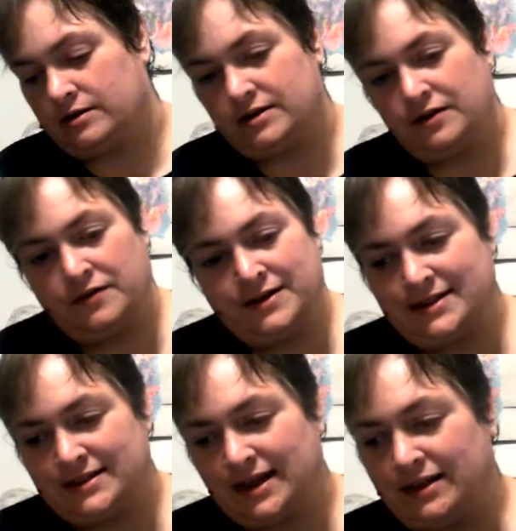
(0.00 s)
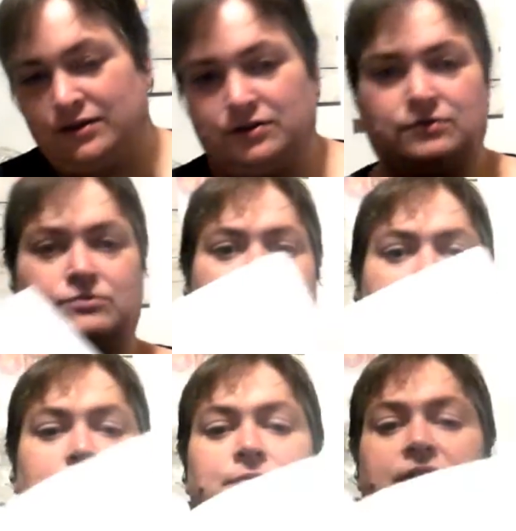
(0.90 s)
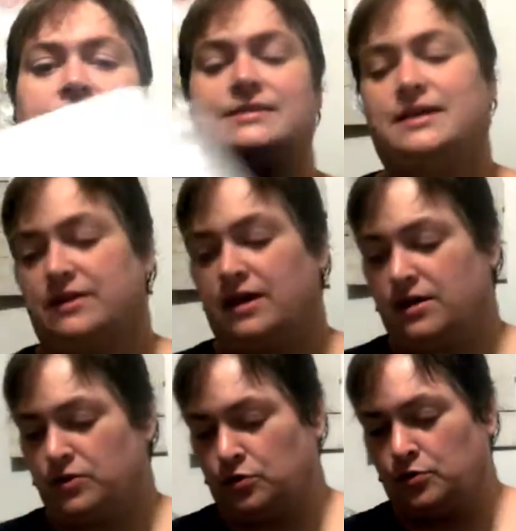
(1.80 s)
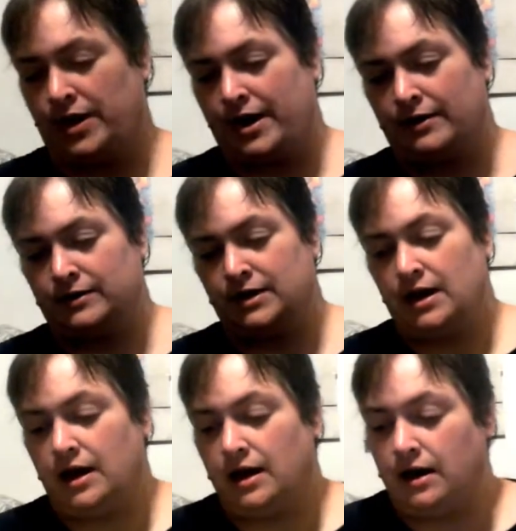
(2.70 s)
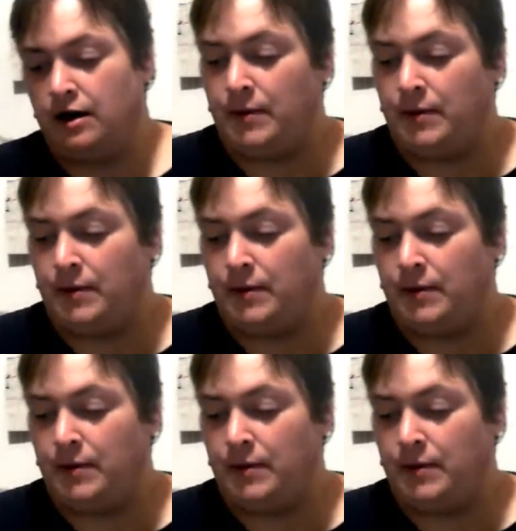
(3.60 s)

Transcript: So it's just got little random things like that throughout. I